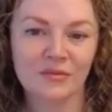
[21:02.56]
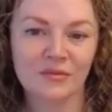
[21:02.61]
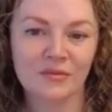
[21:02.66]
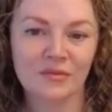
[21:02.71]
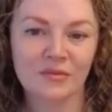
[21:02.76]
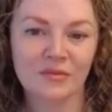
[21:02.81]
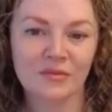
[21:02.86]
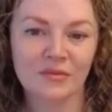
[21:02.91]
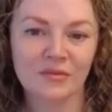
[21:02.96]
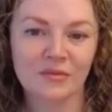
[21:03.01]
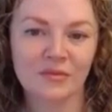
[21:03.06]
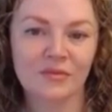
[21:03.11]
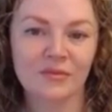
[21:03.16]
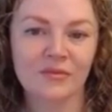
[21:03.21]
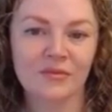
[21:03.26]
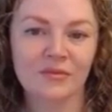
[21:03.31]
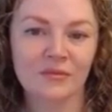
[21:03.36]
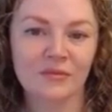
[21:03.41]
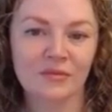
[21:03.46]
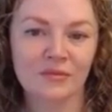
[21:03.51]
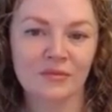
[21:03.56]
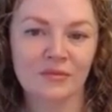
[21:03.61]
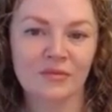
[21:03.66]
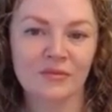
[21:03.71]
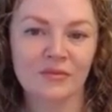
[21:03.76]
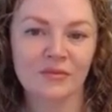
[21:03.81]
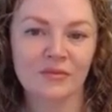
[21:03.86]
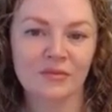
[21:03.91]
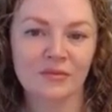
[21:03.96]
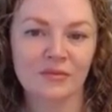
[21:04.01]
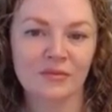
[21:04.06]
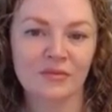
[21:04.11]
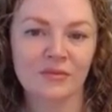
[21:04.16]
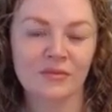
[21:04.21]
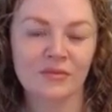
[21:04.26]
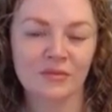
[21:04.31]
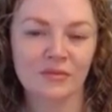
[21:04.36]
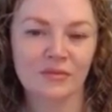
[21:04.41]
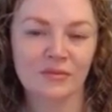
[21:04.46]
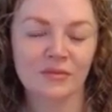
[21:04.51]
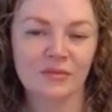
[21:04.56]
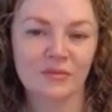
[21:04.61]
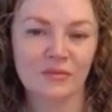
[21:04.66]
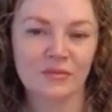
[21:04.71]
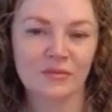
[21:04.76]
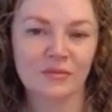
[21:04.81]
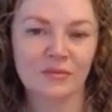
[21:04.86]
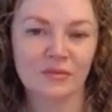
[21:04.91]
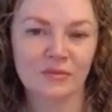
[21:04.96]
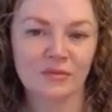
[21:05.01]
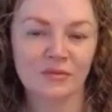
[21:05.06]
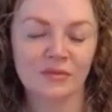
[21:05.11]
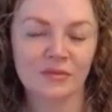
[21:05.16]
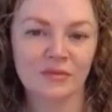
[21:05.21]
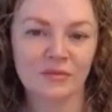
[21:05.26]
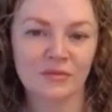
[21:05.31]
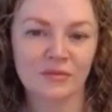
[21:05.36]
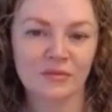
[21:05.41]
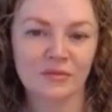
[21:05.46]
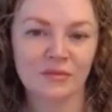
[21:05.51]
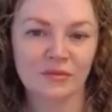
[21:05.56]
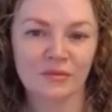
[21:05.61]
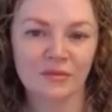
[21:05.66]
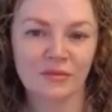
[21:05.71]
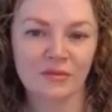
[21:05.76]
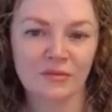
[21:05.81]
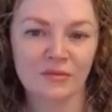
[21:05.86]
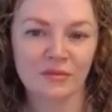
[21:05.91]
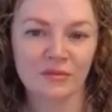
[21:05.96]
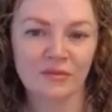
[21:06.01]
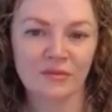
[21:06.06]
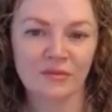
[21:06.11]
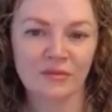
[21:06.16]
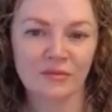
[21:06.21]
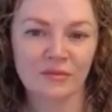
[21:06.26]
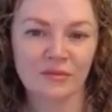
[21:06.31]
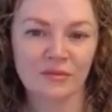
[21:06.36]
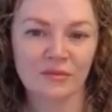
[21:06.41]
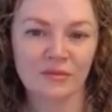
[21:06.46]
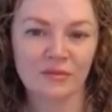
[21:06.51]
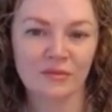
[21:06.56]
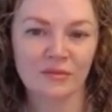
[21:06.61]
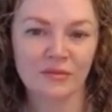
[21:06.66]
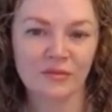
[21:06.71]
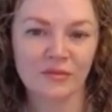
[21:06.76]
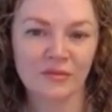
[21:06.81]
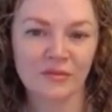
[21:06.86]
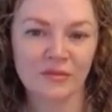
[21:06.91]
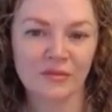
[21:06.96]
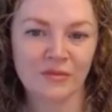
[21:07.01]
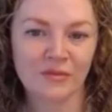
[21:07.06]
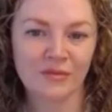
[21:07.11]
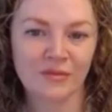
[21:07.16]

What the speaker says: (not speaking)